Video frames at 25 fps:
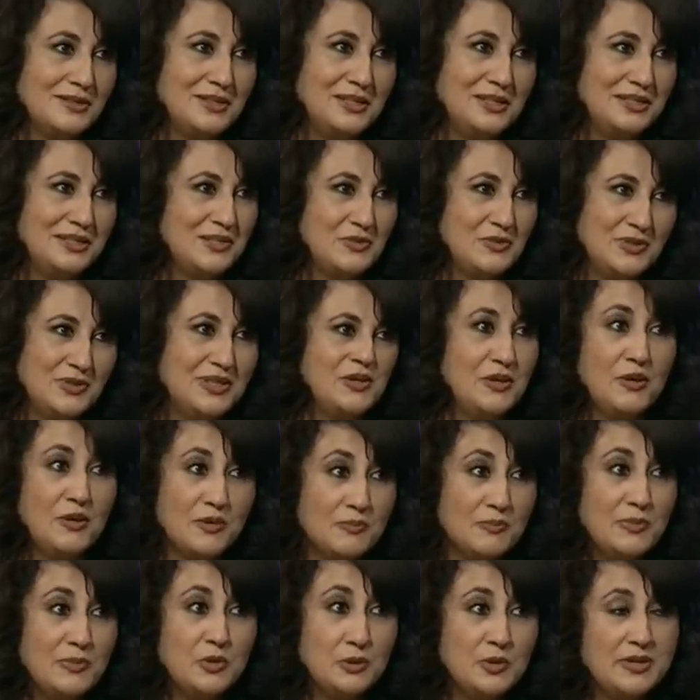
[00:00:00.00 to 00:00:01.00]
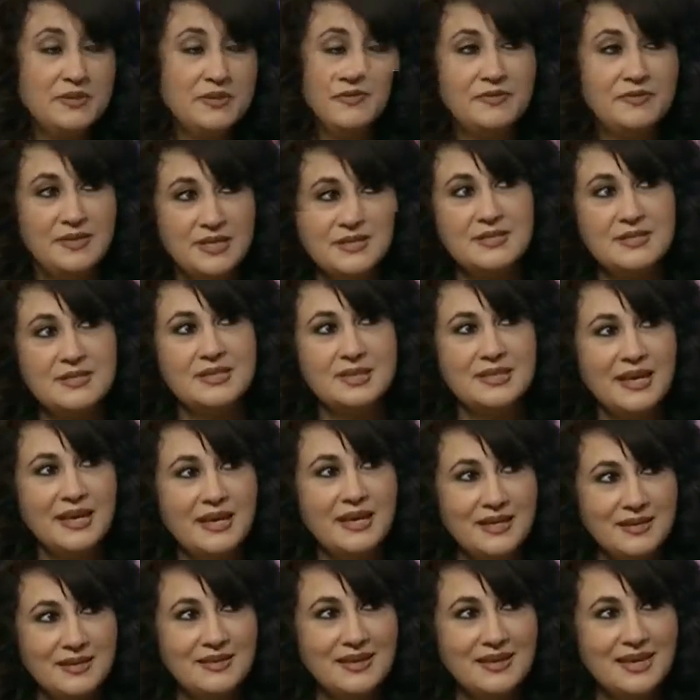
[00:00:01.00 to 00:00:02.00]
literally gone blue in the face
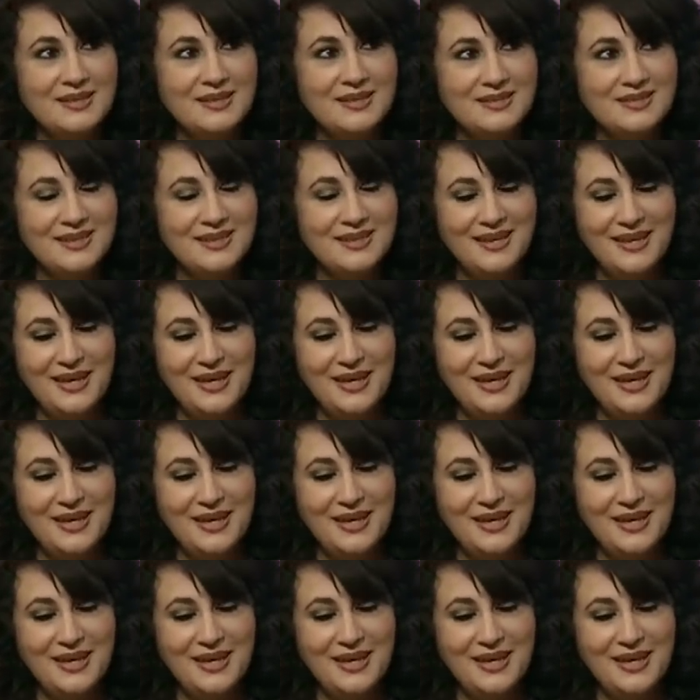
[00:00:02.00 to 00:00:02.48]
denying that.